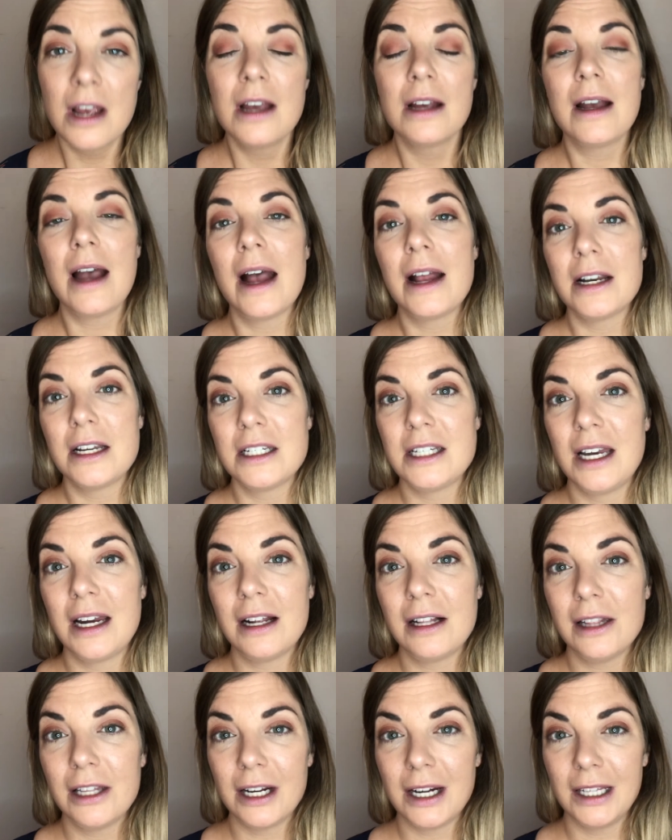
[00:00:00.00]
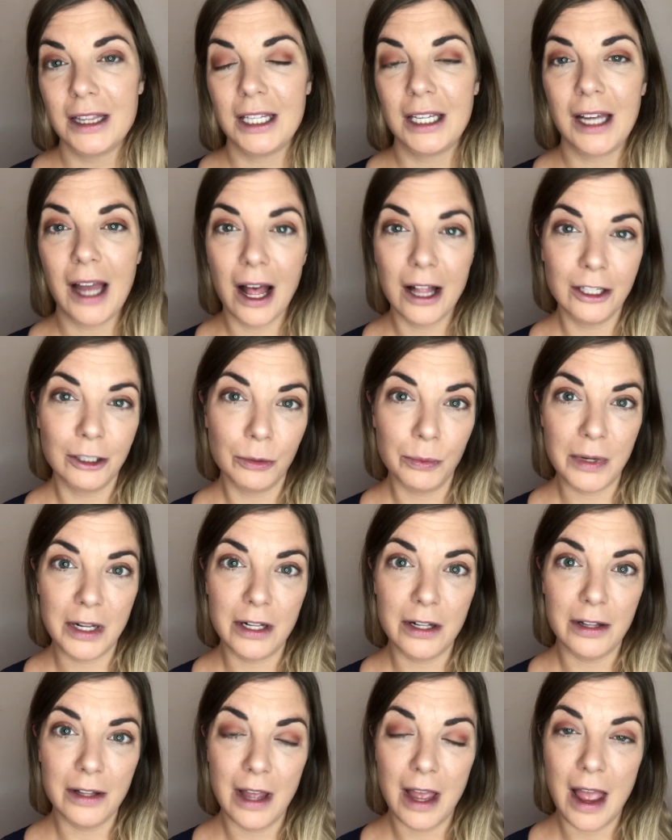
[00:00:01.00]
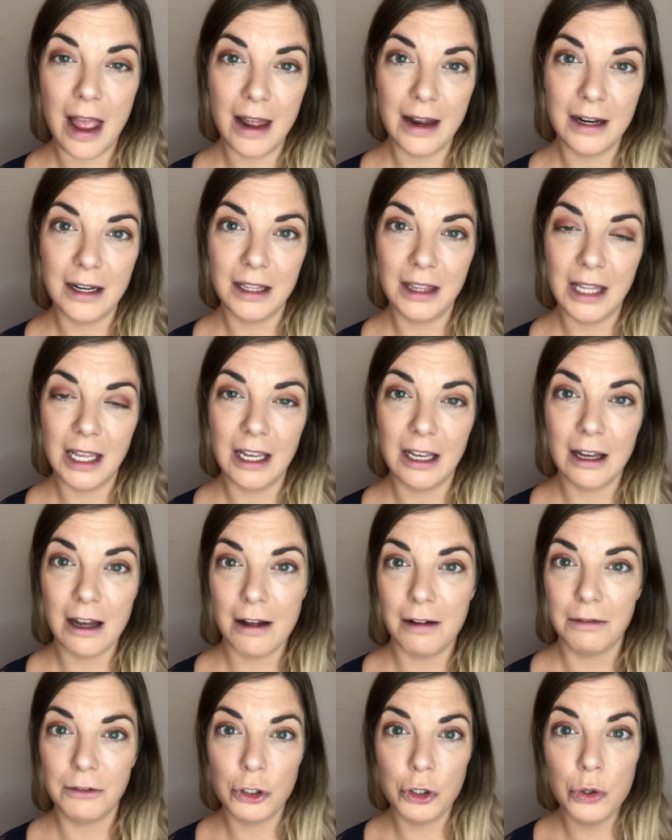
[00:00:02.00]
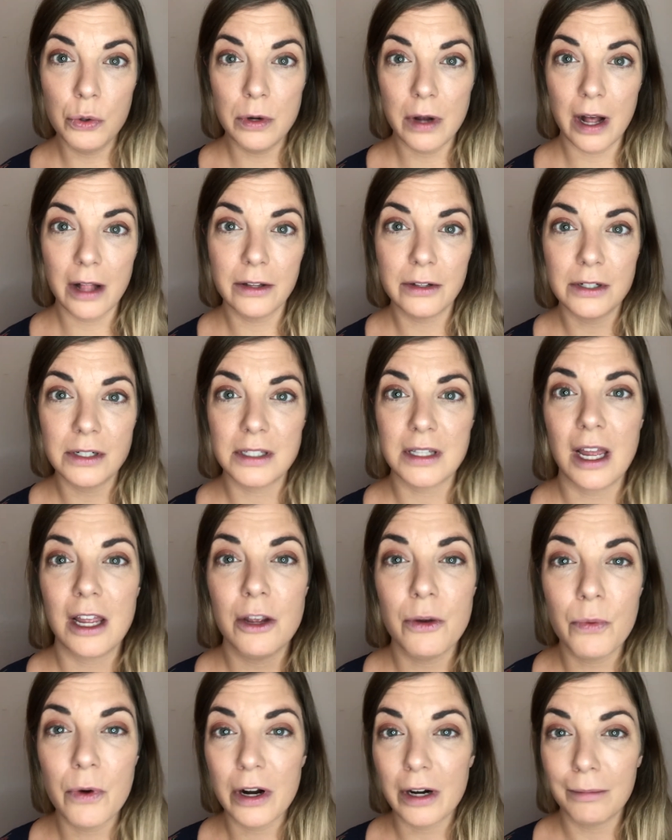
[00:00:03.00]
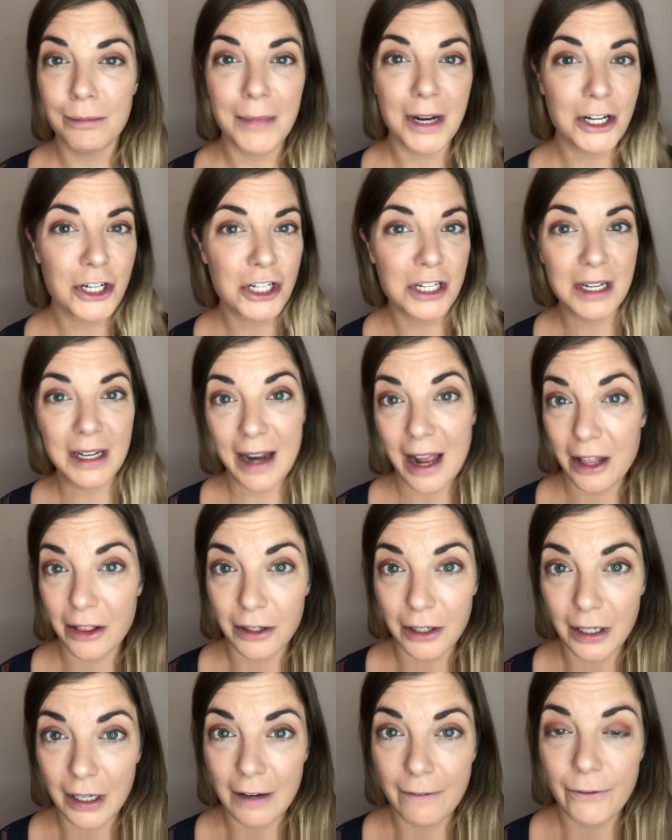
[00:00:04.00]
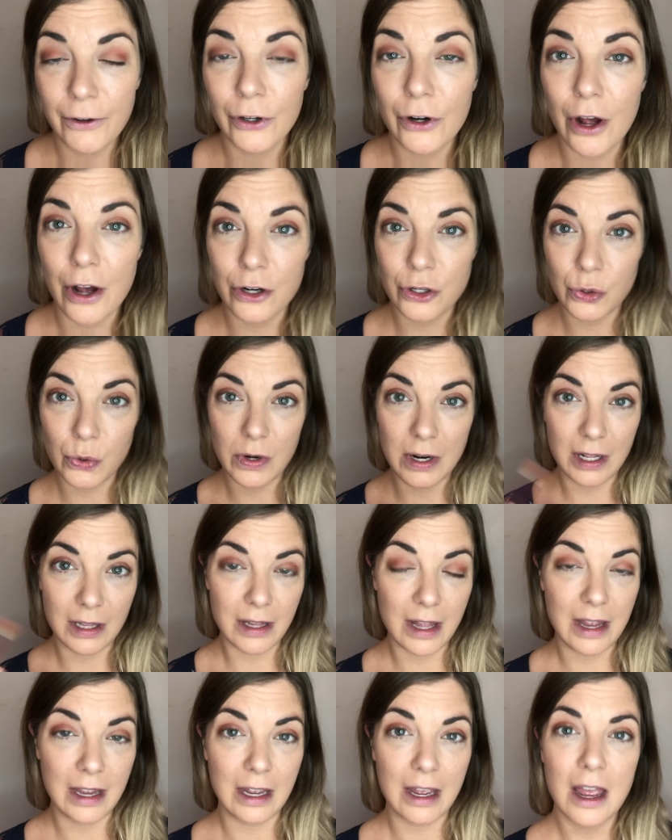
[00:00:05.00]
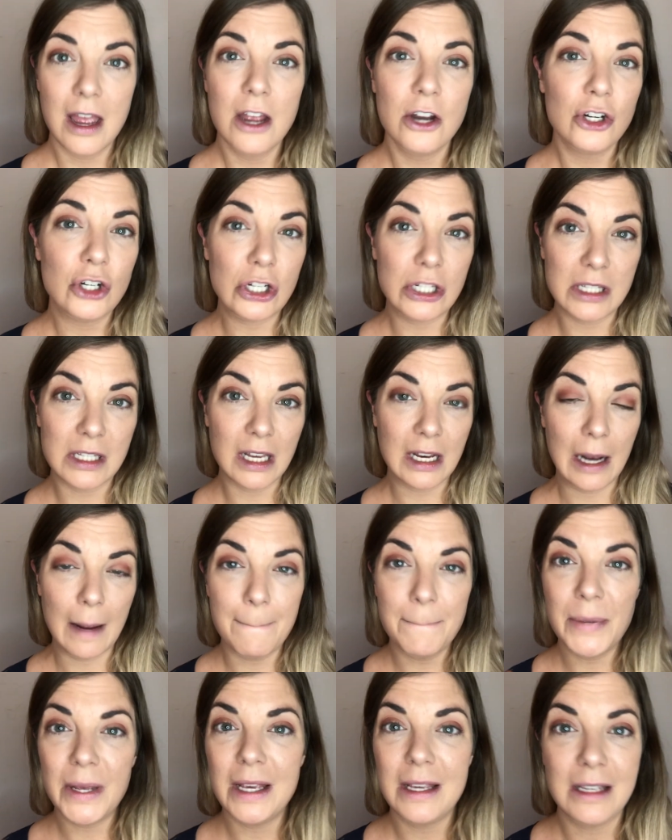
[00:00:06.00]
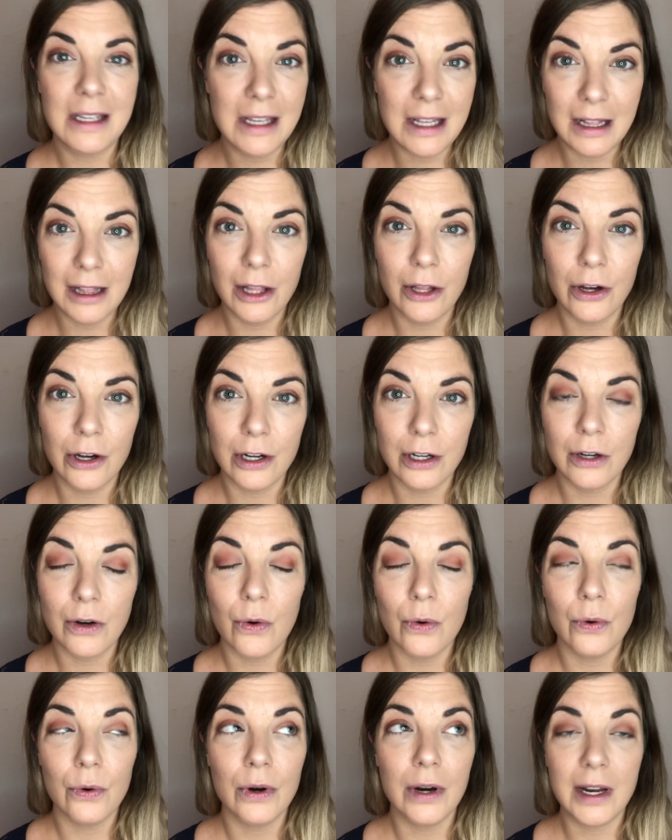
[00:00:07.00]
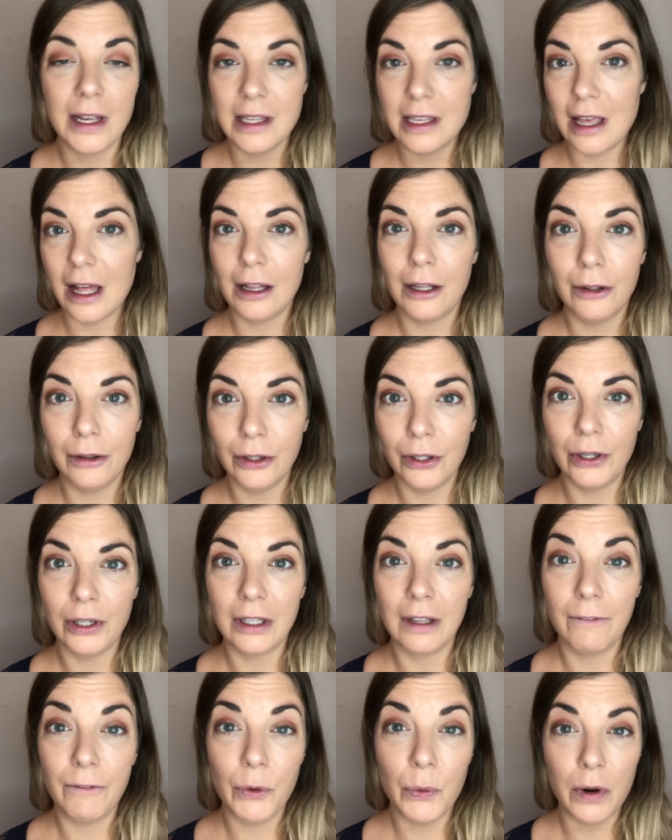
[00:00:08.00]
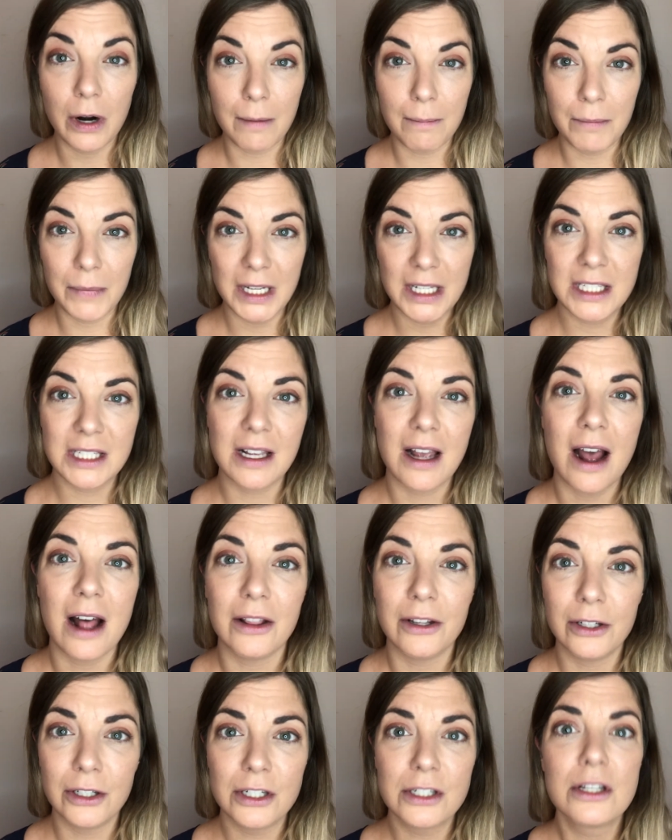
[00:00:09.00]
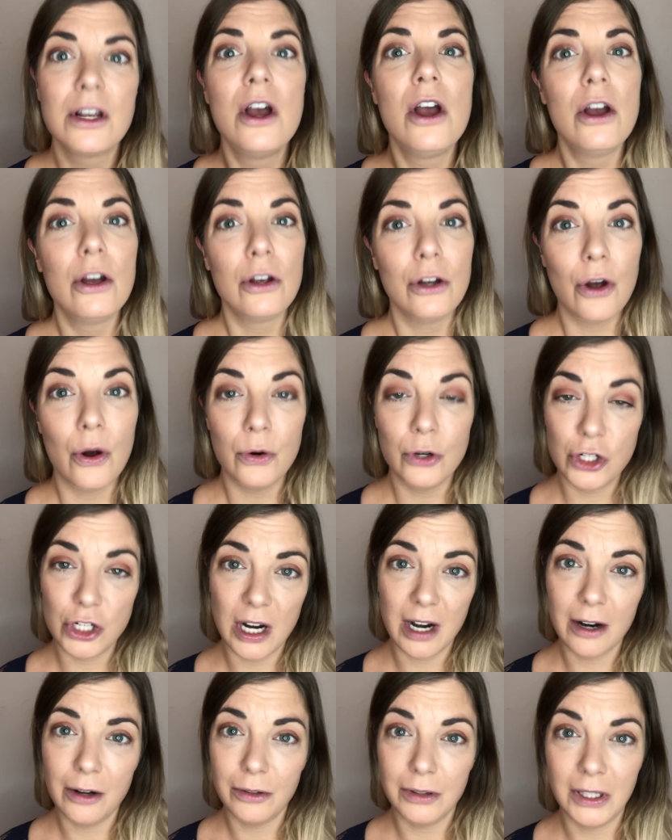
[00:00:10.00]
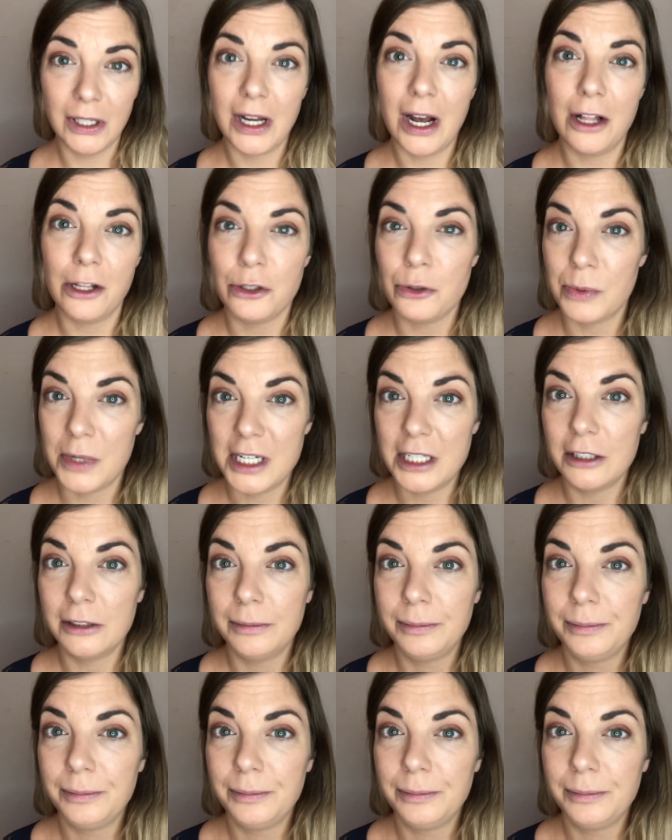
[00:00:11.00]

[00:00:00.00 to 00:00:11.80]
kind of take a look at the color wheel and think of 2 colors that you want to mesh together. If you're not doing like just like a pinky look or a yellow look, if you want to mix colors, go check out the color wheel.